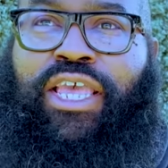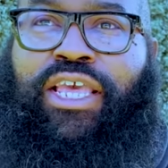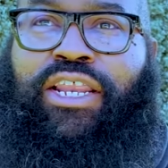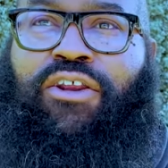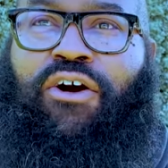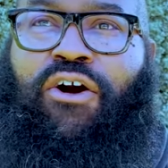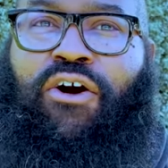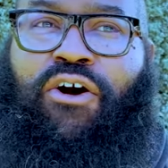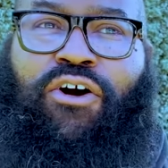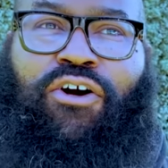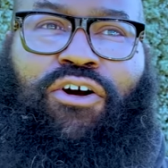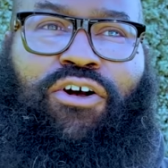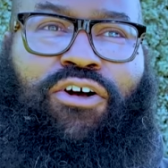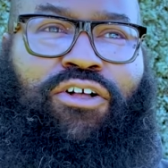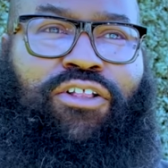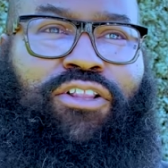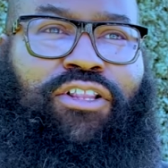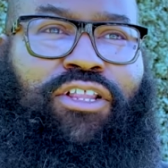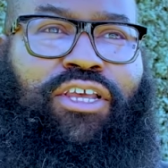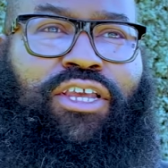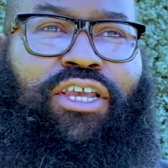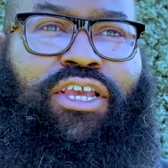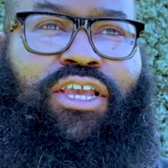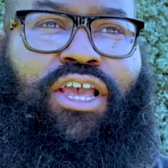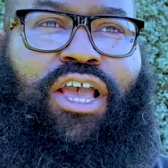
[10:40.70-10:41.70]
and all
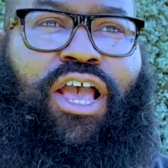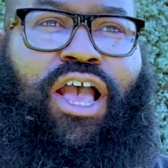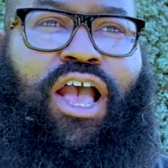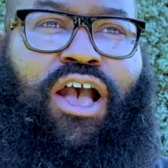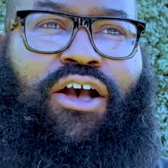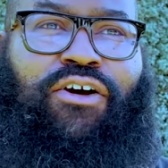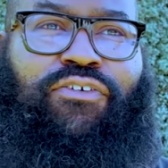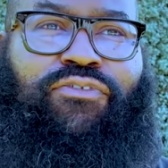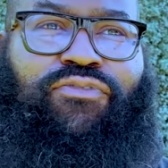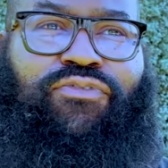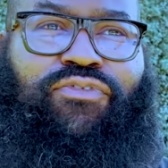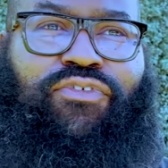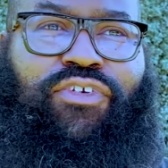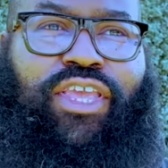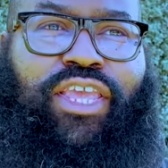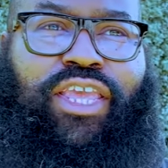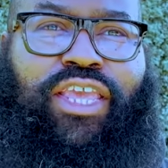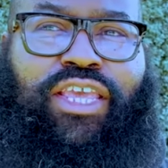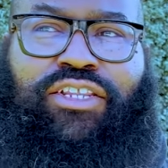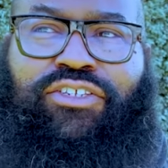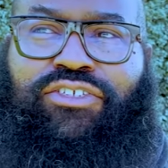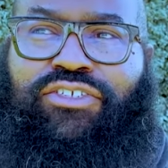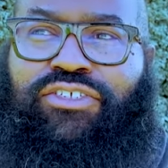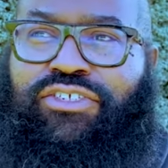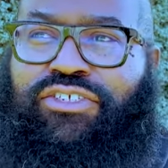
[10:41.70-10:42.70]
of
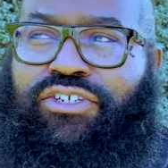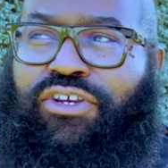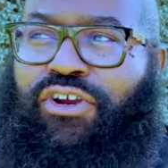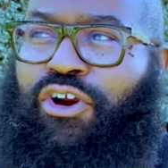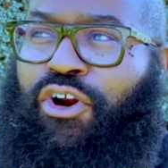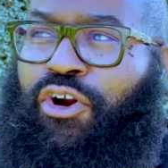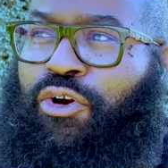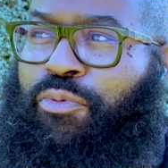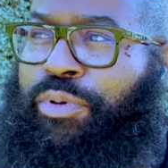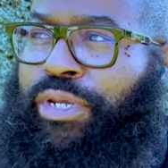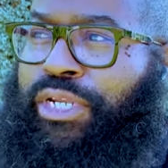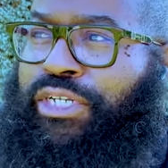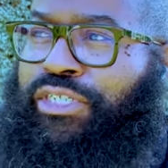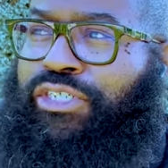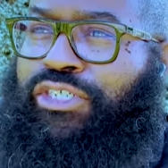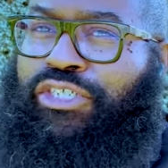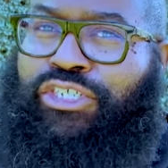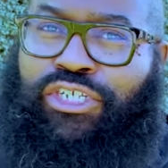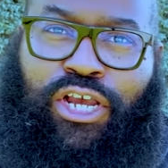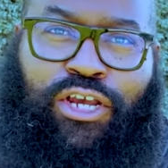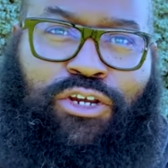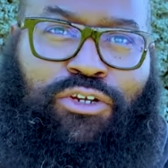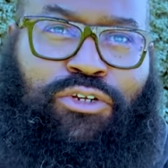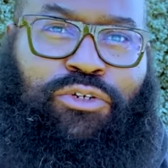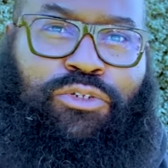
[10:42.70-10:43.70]
its urban
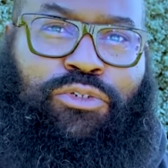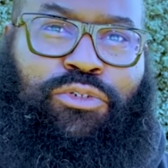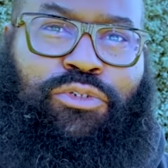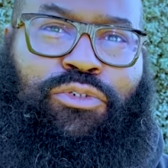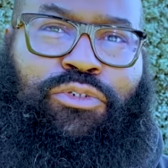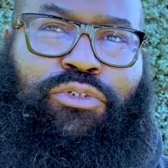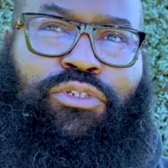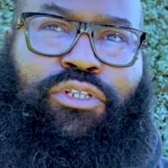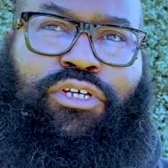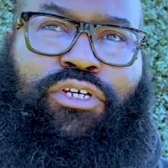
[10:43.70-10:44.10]
jungle